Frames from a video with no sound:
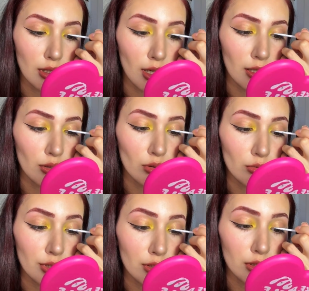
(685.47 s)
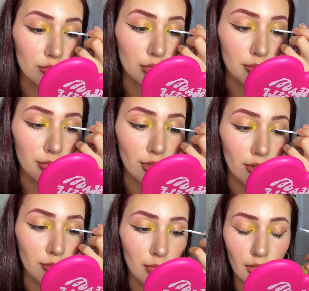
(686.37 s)
and I already
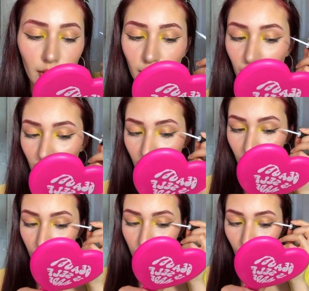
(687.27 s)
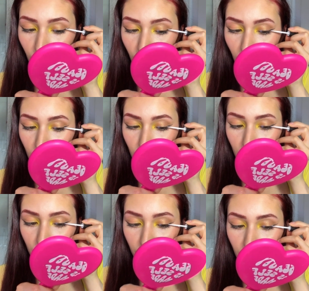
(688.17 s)
prepared my false
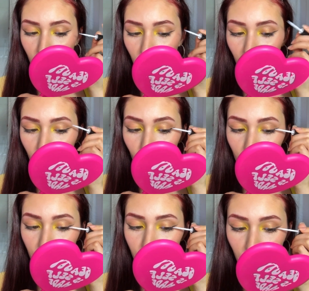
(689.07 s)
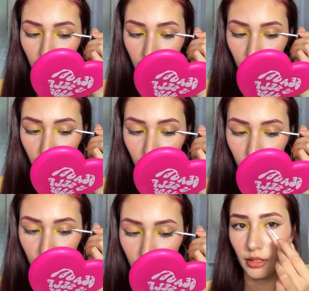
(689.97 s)
lashes, and I always add a little
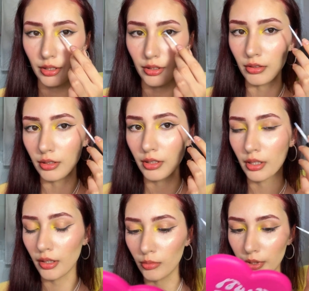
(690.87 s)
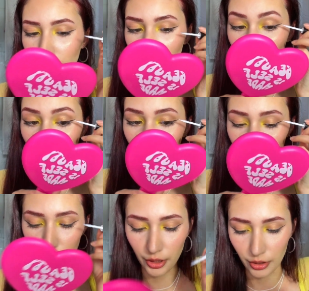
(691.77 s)
bit here on my inner
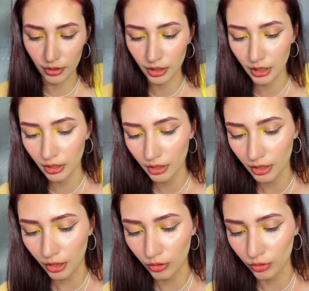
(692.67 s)
corner and outer